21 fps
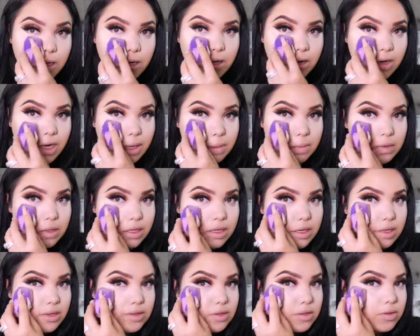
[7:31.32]
Girl, I'm
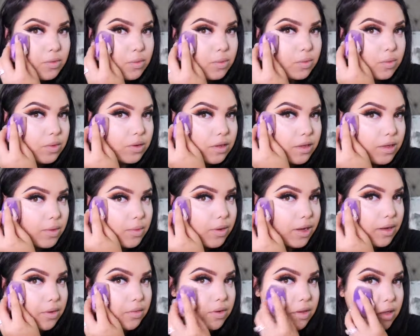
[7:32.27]
looking really
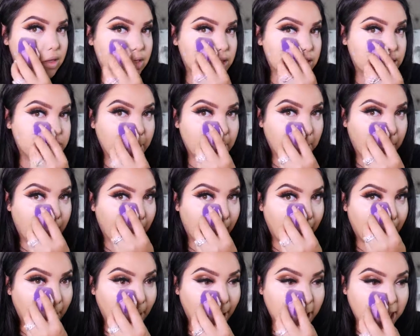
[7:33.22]
white with this.
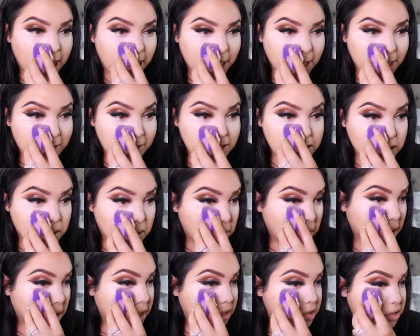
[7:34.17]
Okay, I think I used the
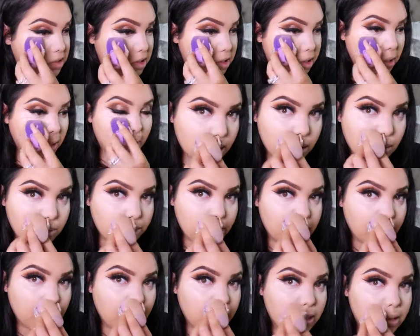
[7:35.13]
wrong concealer. Oh my
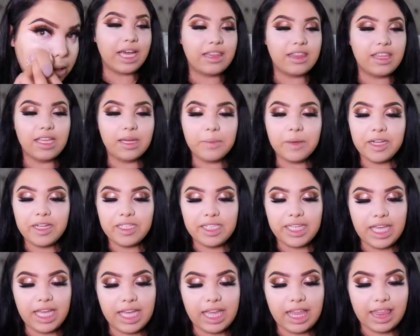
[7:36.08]
god. I think I'm gonna
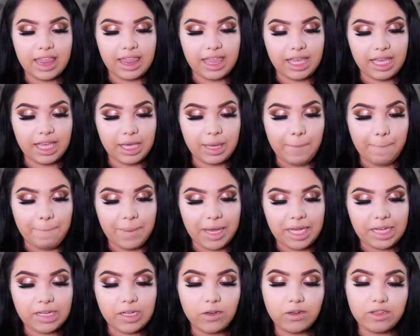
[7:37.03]
take the
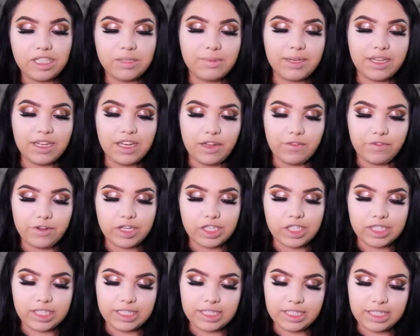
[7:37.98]
Becca Ultimate
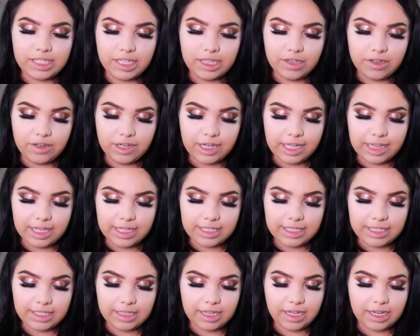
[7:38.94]
Coverage Concealer, and this
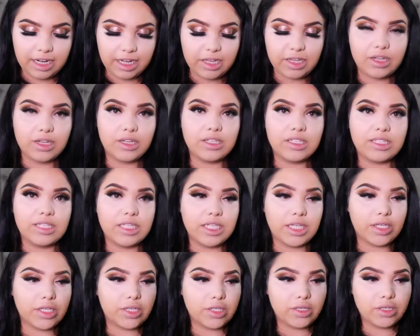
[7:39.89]
is in the color
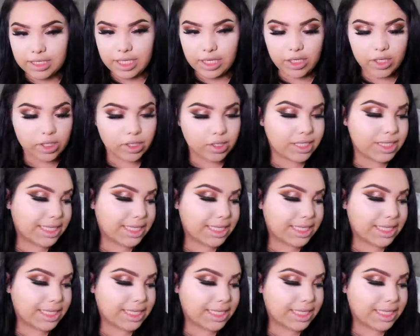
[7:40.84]
Cedar.